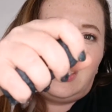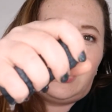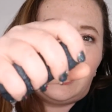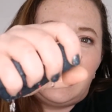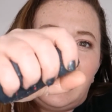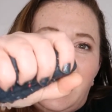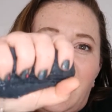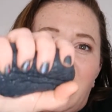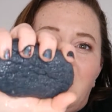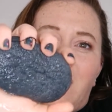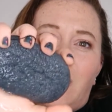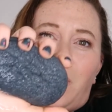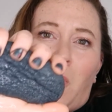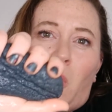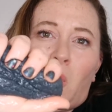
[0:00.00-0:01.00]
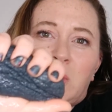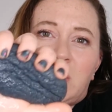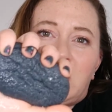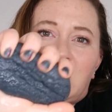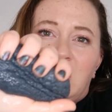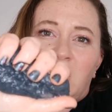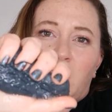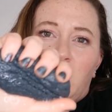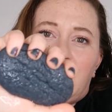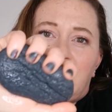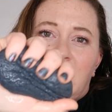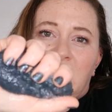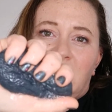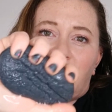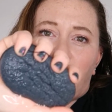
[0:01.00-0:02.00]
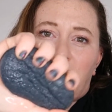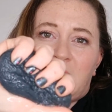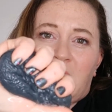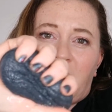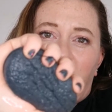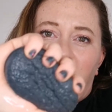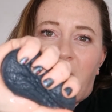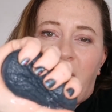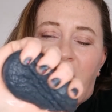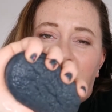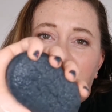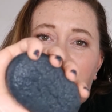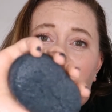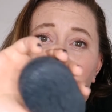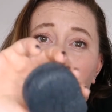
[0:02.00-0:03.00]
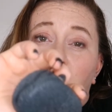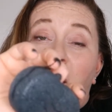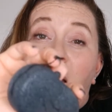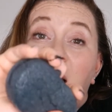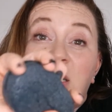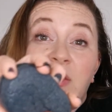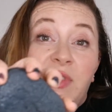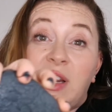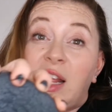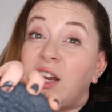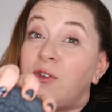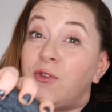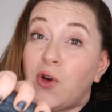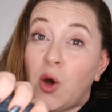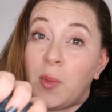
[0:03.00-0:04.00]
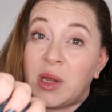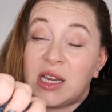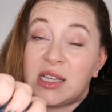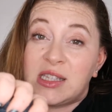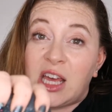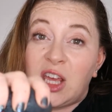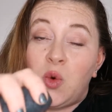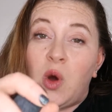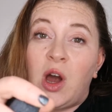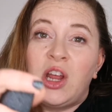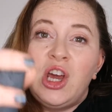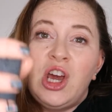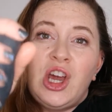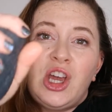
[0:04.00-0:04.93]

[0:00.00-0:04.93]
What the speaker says: just light little pulsing squeezes to squeeze out any excess or activate any foaminess that you want.